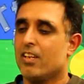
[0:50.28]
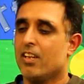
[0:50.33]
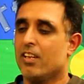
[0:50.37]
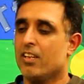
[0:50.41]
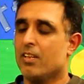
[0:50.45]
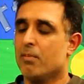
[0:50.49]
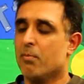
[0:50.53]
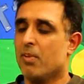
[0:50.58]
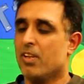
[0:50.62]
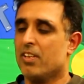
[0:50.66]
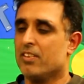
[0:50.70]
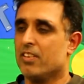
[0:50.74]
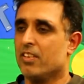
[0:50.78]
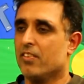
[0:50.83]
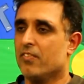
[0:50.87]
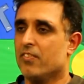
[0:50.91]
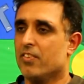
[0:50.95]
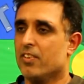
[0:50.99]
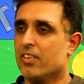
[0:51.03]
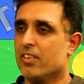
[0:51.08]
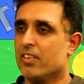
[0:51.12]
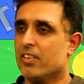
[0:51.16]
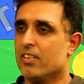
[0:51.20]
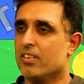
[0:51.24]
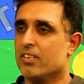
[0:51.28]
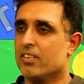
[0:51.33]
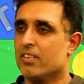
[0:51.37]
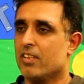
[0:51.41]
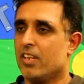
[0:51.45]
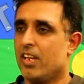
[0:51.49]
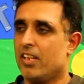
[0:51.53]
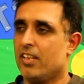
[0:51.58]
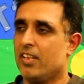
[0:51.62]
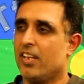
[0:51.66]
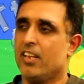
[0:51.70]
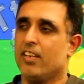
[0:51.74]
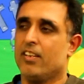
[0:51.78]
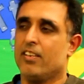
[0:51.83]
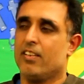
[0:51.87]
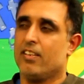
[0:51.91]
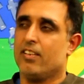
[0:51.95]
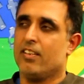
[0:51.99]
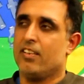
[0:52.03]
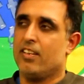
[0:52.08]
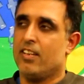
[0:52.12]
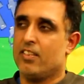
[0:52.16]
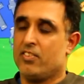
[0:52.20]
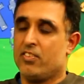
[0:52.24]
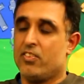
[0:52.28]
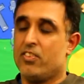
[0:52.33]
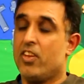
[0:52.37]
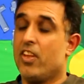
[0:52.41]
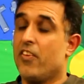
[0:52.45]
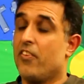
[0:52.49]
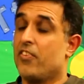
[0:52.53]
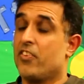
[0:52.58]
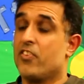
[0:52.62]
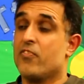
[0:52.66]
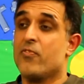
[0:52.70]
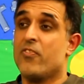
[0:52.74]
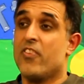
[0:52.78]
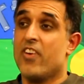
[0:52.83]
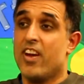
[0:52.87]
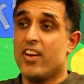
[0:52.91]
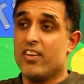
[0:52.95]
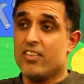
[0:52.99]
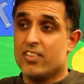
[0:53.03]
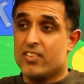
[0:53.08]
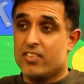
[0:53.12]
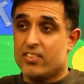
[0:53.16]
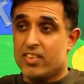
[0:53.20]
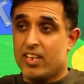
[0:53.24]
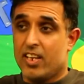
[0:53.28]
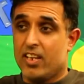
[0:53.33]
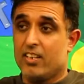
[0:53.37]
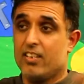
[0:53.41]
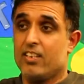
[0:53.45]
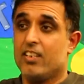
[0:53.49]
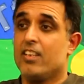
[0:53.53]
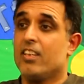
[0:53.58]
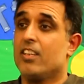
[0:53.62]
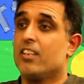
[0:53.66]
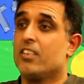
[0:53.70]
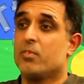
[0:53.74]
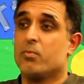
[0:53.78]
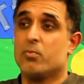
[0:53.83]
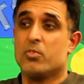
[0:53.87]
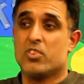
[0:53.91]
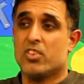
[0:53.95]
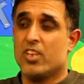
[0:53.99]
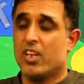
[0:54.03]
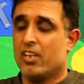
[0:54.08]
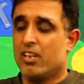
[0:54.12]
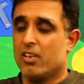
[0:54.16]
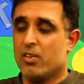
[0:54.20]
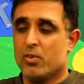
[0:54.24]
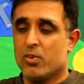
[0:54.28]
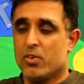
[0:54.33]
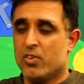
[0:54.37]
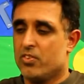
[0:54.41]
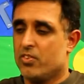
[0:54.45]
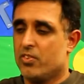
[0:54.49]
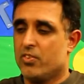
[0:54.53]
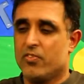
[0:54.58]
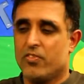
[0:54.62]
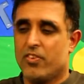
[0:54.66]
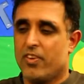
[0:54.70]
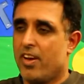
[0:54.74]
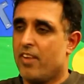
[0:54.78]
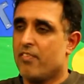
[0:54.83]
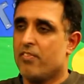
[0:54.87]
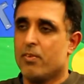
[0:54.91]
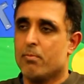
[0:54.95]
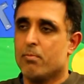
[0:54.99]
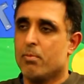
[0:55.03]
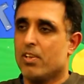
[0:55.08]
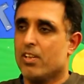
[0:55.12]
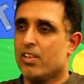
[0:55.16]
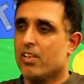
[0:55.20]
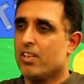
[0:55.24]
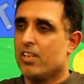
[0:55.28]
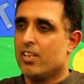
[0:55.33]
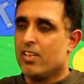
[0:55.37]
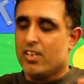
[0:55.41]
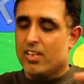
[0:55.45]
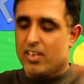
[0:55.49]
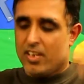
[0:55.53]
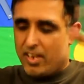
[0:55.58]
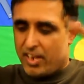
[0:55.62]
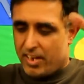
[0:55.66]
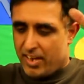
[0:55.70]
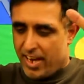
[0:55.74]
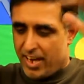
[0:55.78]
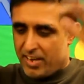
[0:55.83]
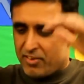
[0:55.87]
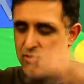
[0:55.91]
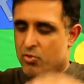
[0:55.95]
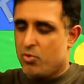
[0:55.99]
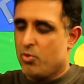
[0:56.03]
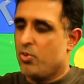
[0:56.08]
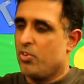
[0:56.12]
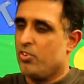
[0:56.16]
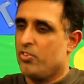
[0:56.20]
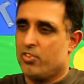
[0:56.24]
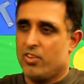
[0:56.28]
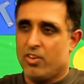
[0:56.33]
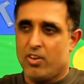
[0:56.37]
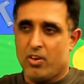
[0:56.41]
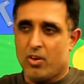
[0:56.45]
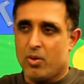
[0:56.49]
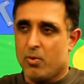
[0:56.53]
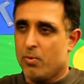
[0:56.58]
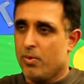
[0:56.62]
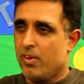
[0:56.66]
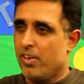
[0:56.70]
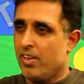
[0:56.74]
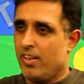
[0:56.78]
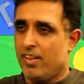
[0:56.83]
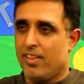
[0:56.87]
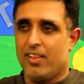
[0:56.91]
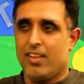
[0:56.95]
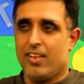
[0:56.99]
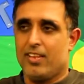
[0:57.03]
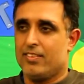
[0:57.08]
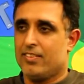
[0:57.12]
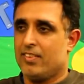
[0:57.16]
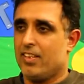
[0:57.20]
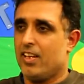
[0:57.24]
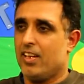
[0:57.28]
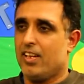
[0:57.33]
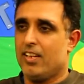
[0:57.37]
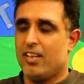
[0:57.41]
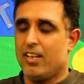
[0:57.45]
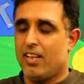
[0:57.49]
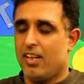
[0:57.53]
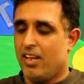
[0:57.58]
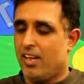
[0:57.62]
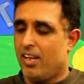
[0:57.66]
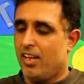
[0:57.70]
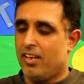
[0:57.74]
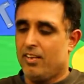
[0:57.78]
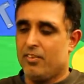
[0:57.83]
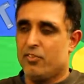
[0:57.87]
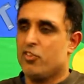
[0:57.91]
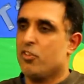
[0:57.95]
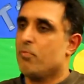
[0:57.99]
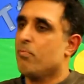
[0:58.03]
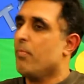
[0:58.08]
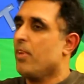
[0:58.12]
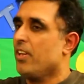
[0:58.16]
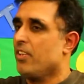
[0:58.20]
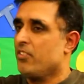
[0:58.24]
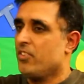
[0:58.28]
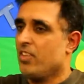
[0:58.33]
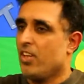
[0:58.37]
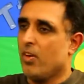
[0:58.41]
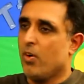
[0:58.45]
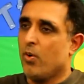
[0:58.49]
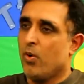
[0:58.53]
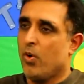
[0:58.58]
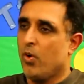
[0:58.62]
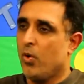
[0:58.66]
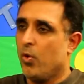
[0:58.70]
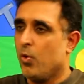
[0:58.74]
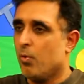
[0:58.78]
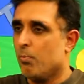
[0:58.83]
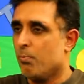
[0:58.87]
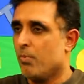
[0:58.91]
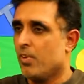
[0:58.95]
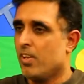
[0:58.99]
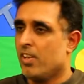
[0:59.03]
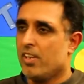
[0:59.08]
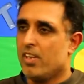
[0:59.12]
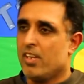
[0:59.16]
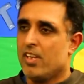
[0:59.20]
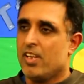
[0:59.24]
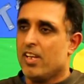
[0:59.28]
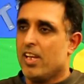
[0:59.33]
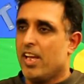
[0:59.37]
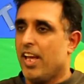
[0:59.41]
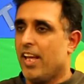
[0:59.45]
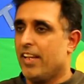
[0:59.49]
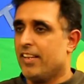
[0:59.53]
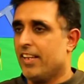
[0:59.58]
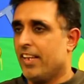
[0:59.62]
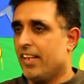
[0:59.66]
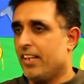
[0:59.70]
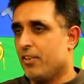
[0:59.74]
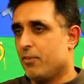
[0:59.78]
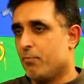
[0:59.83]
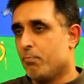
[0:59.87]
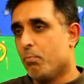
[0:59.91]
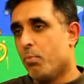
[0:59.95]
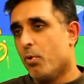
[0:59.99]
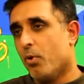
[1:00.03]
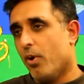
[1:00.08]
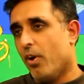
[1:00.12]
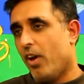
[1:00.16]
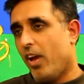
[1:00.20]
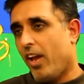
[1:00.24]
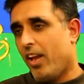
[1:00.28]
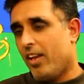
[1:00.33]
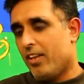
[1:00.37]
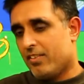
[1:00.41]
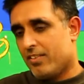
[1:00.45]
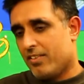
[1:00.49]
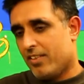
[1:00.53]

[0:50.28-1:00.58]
in the melting furnace. And then there's various techniques which I can go on to forever, but electrodes are lowered and things like that, and to mix it all up. And then it's put